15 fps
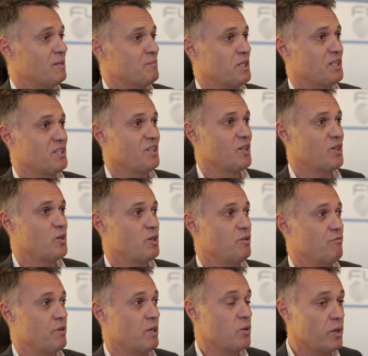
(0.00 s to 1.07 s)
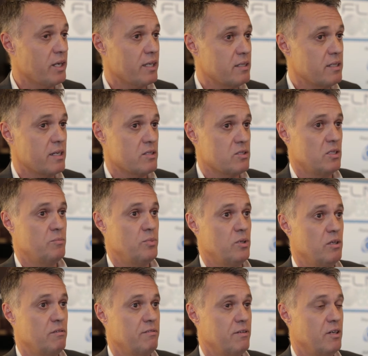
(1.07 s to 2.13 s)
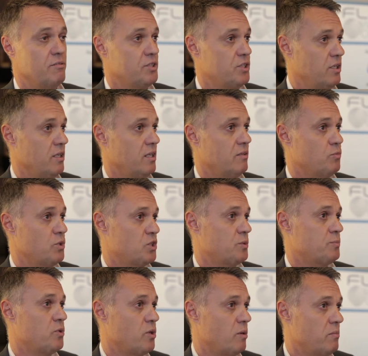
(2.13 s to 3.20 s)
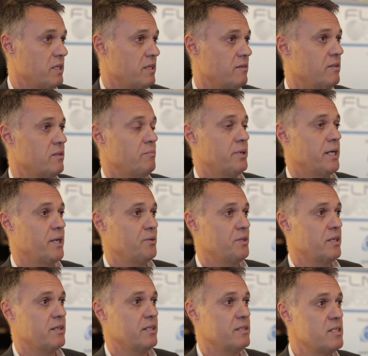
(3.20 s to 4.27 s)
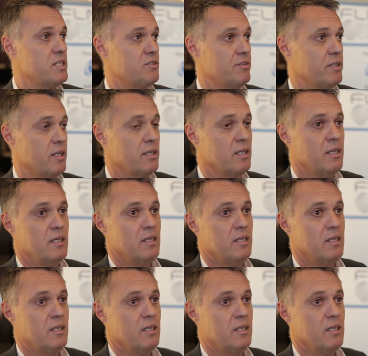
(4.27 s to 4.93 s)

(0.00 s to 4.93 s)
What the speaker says: I mean, if we look at the example of Shell, which probably the pioneer in this field,